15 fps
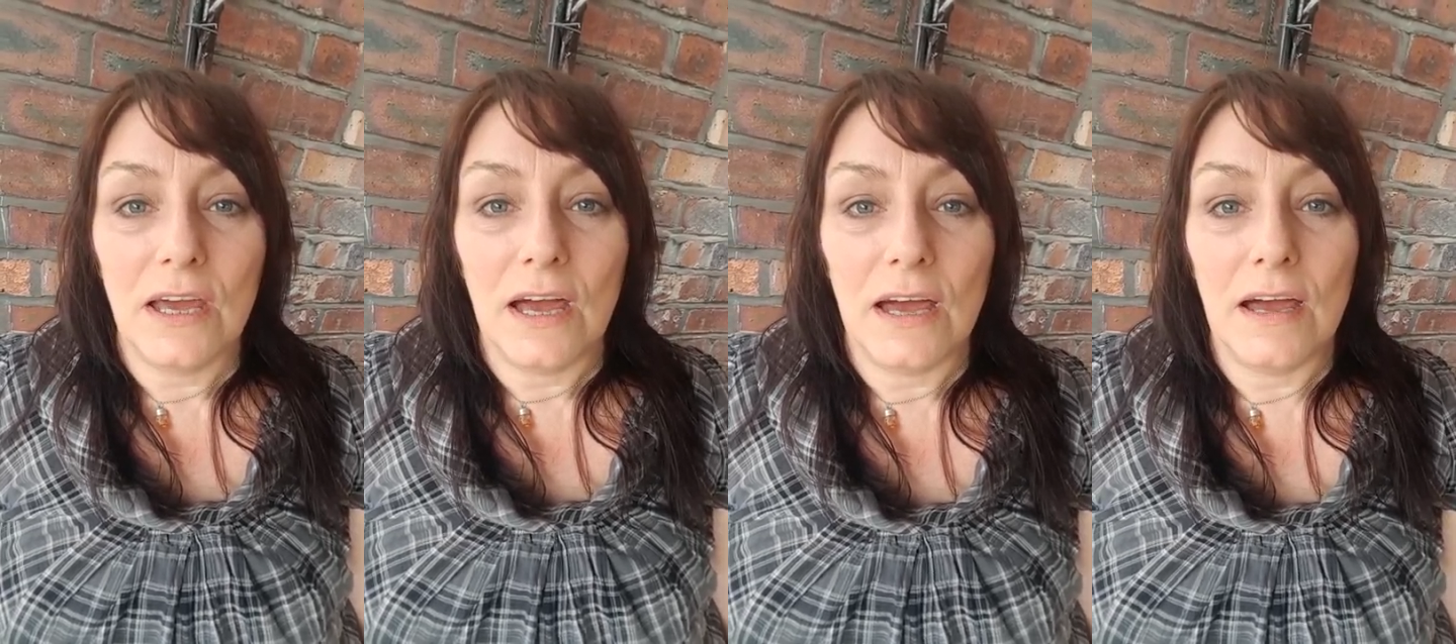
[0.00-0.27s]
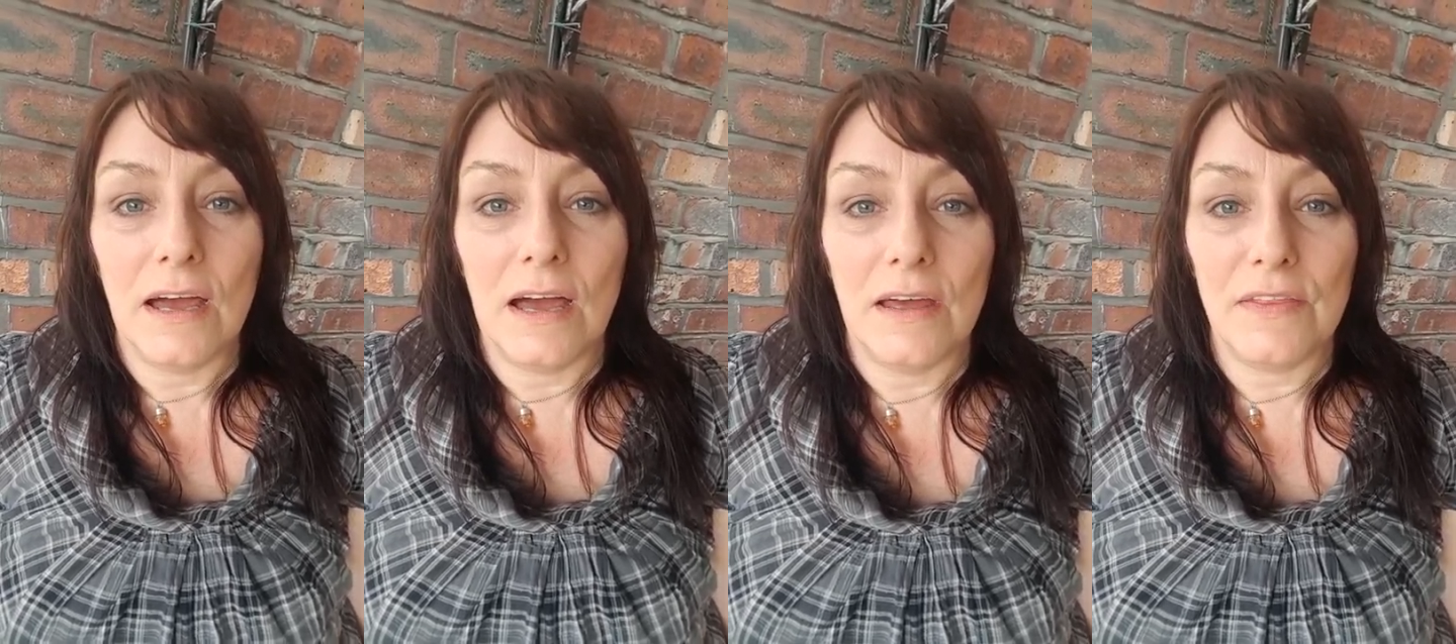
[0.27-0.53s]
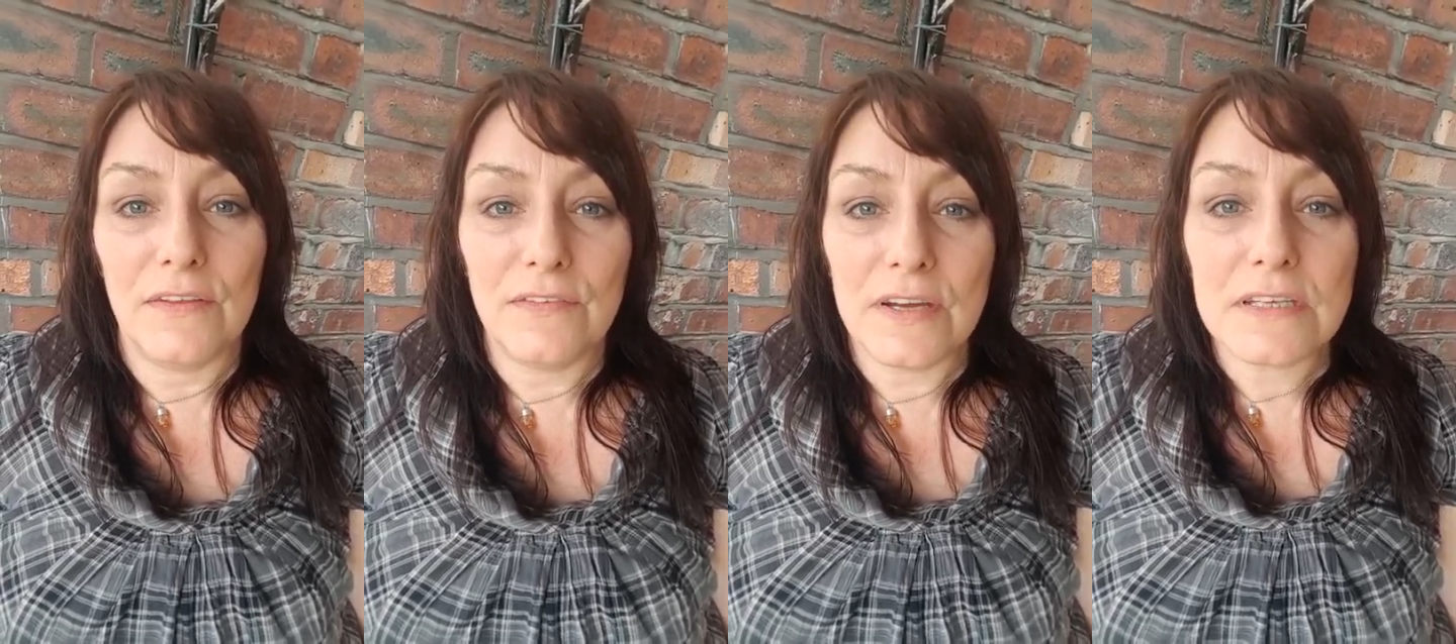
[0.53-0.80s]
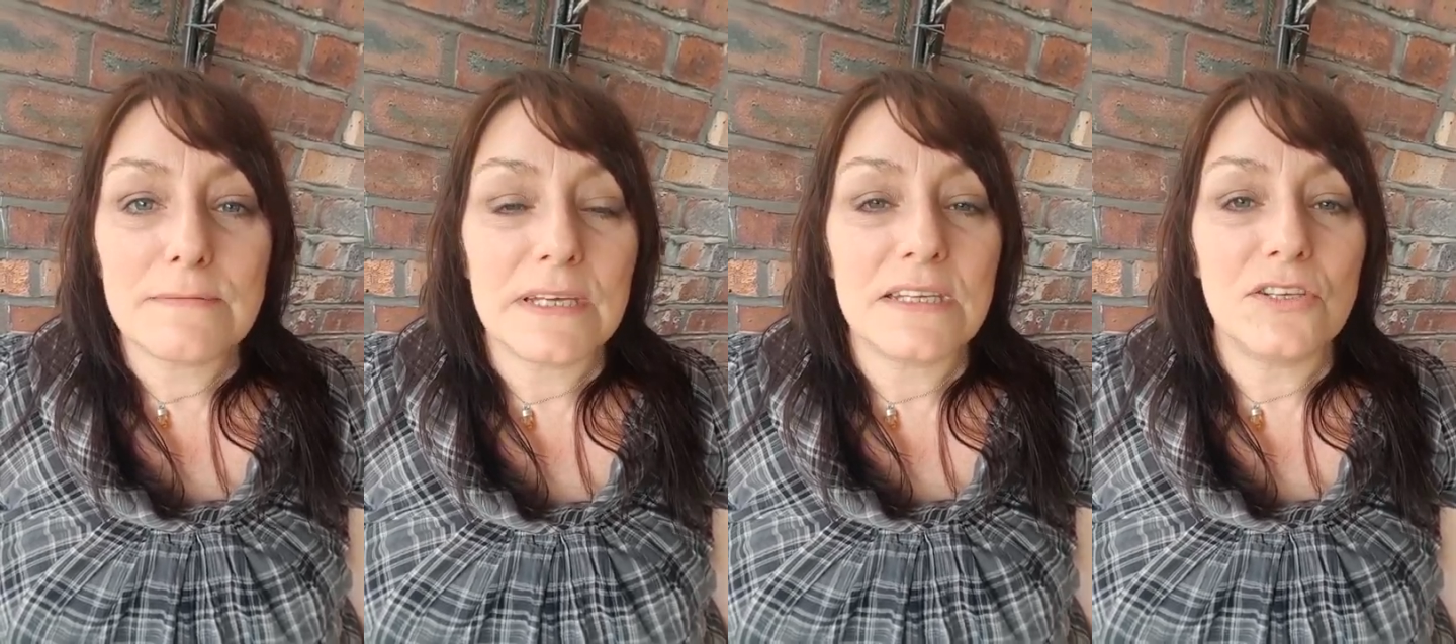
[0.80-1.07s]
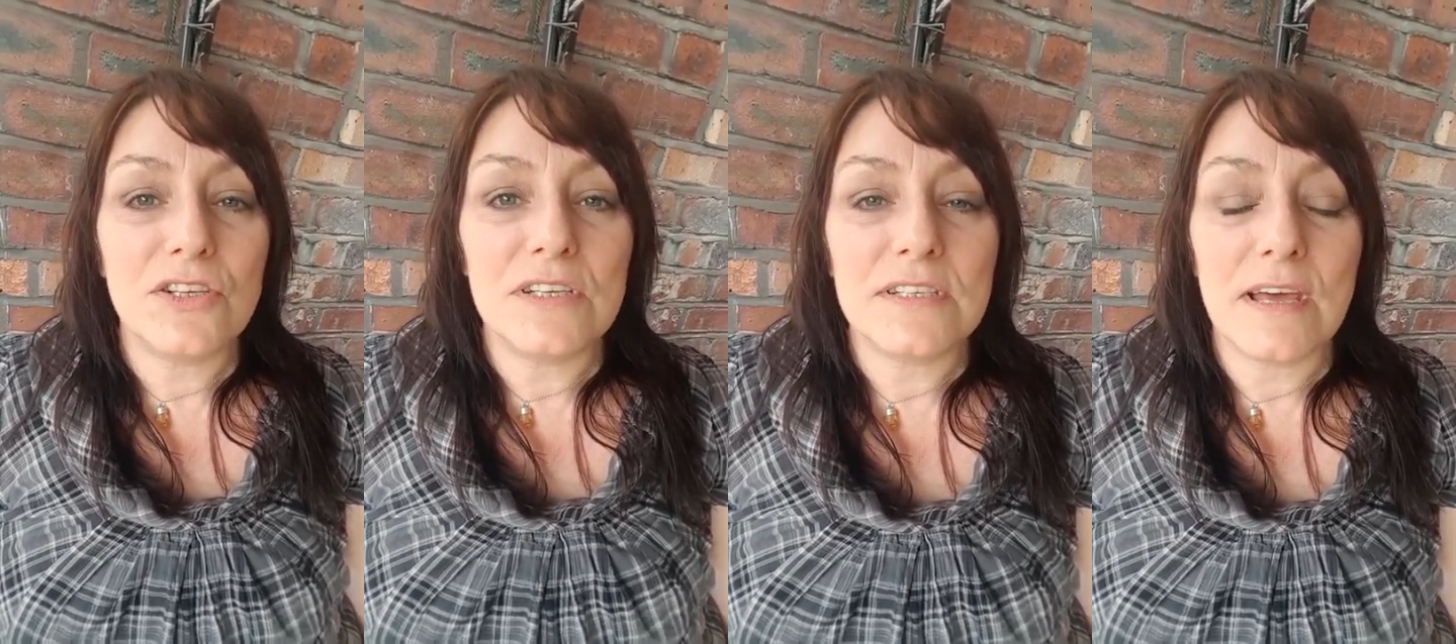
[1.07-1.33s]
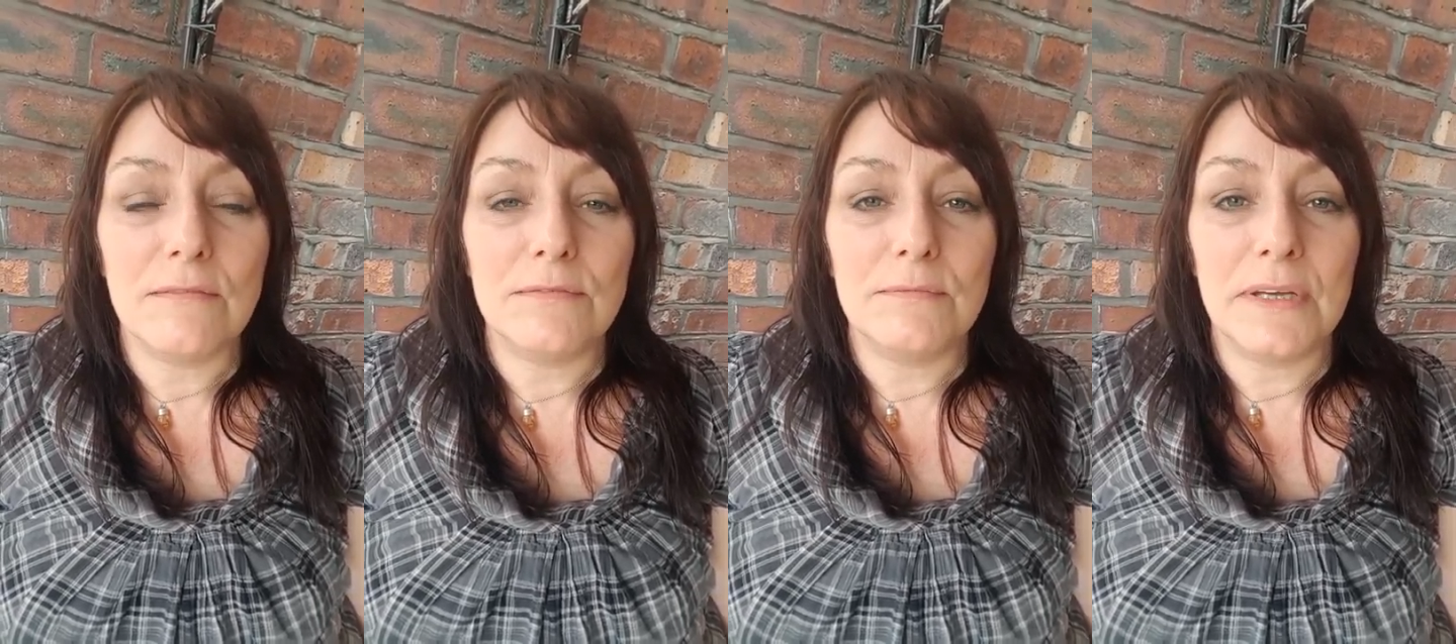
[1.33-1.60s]
The first message he
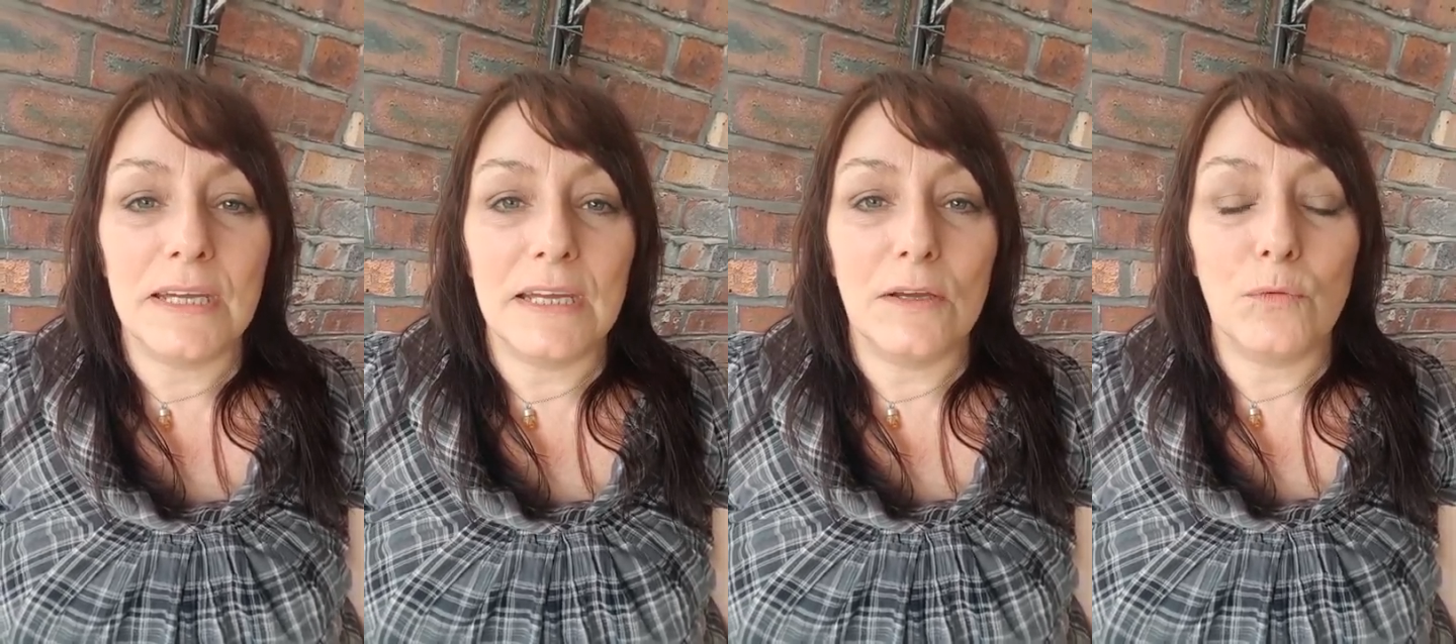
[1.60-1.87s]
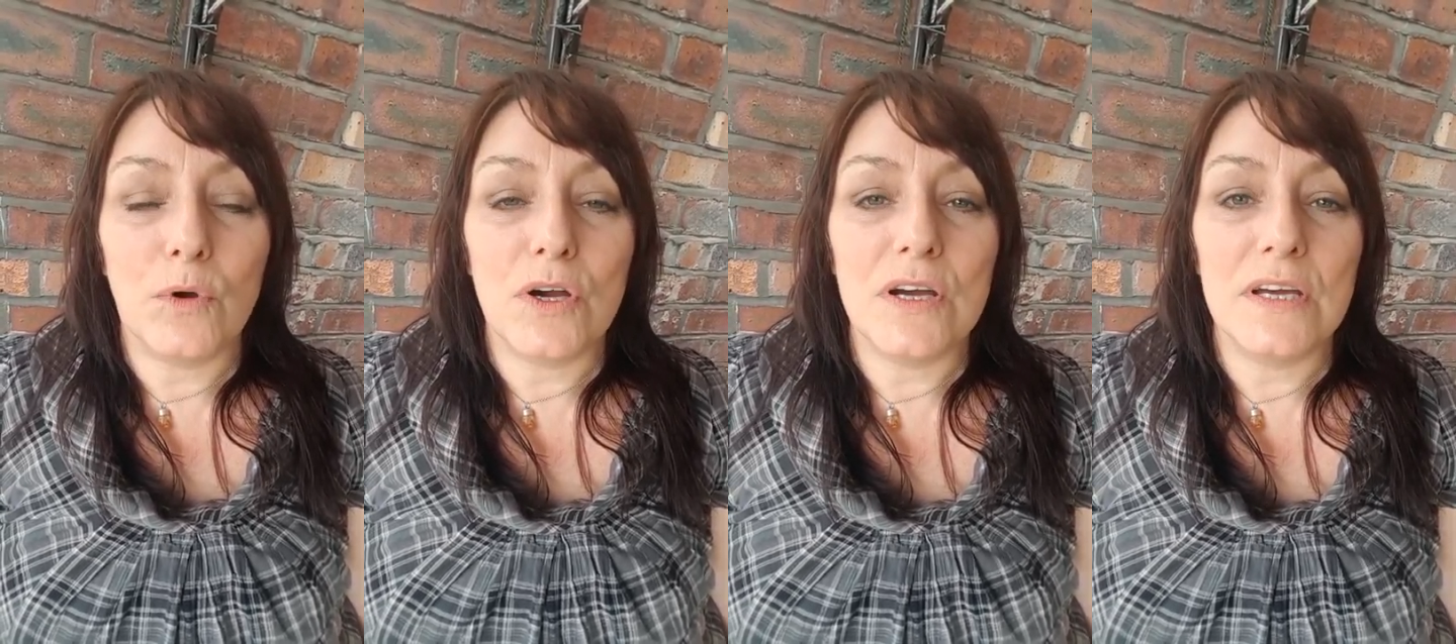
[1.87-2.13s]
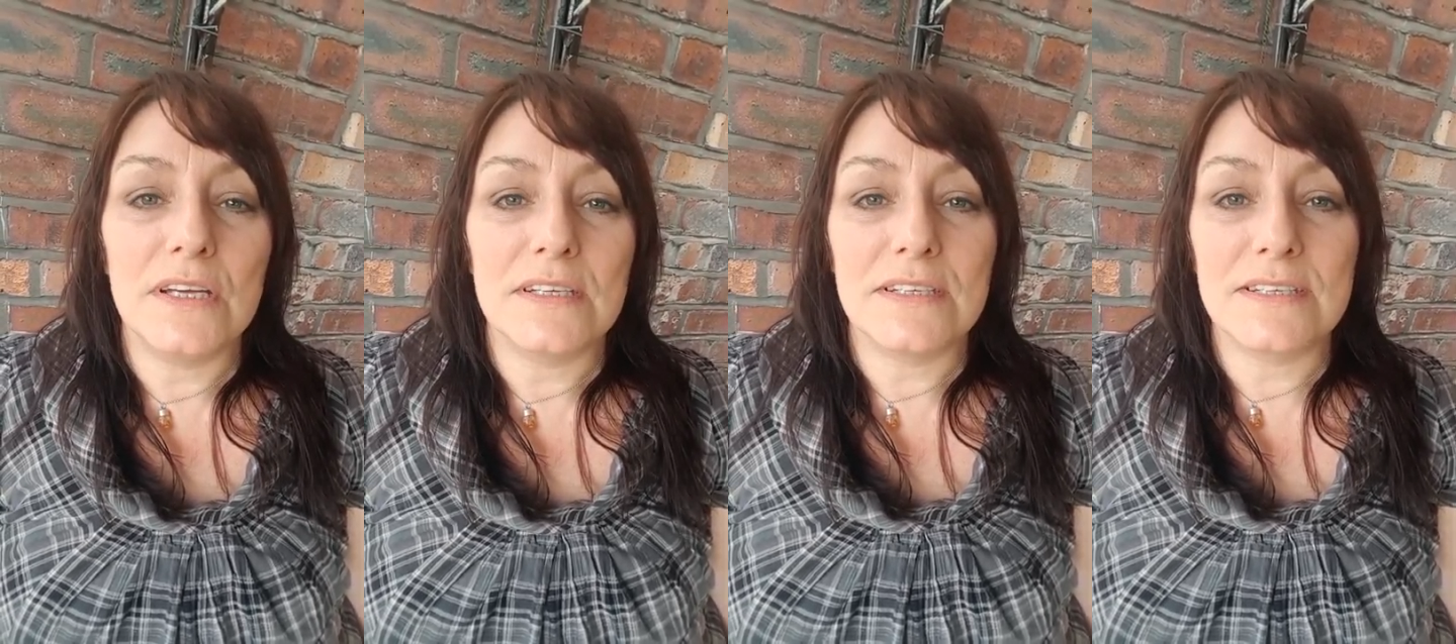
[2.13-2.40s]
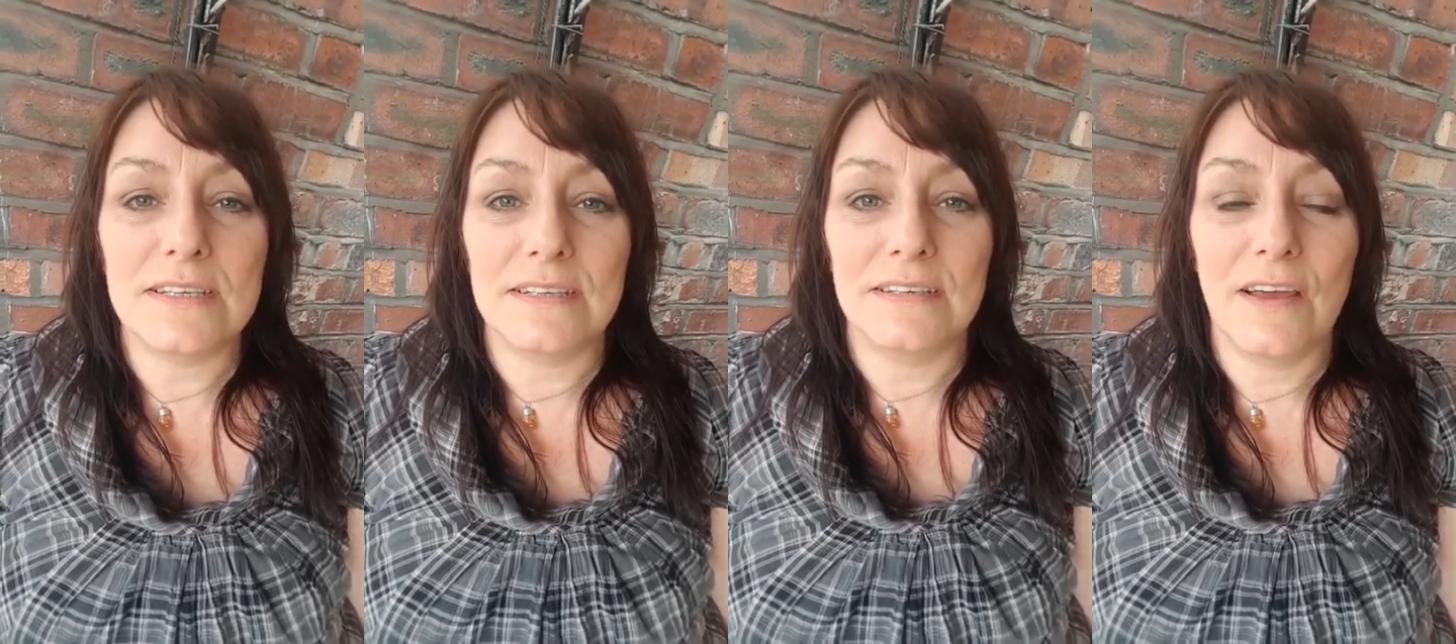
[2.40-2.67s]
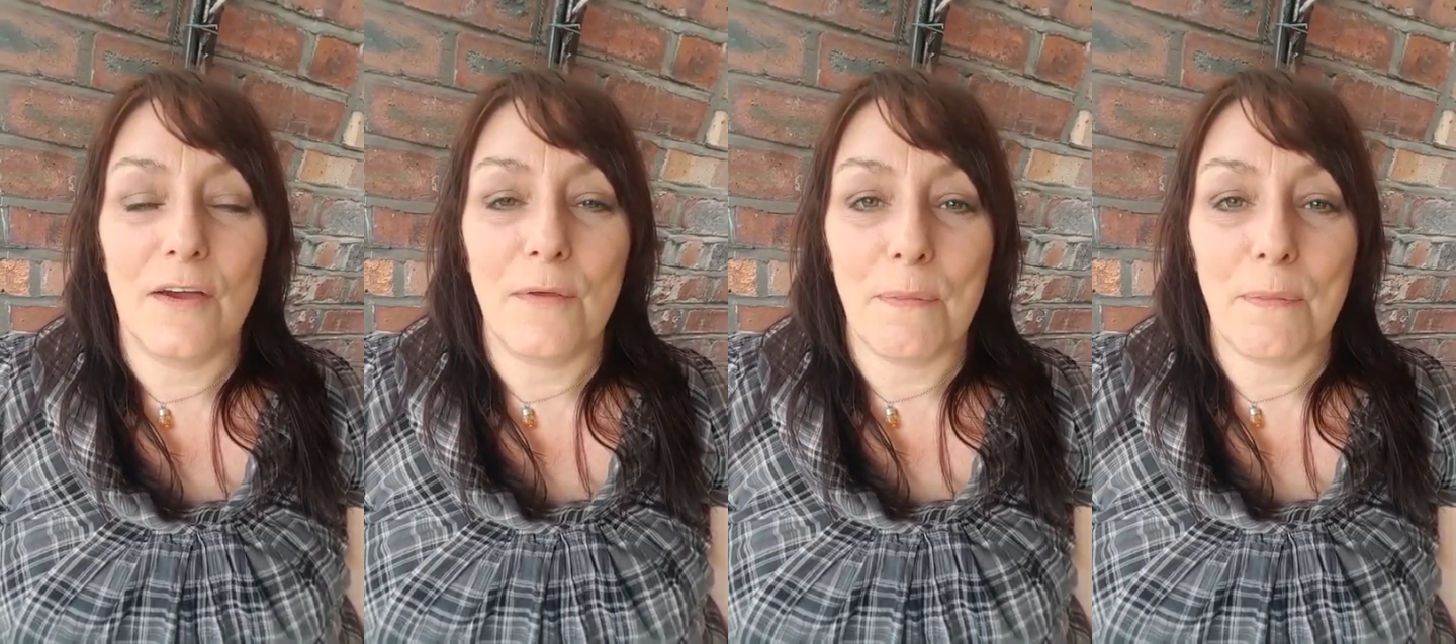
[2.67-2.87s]
sent me was,